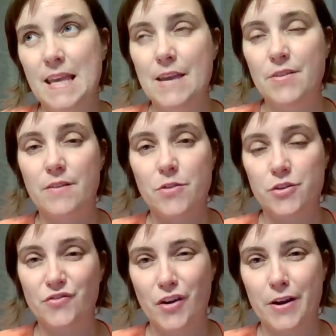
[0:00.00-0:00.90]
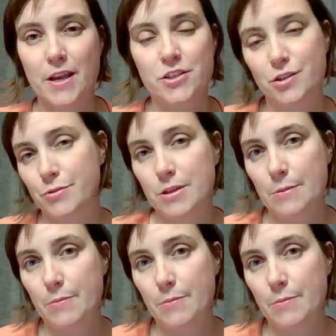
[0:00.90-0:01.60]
even if there's variation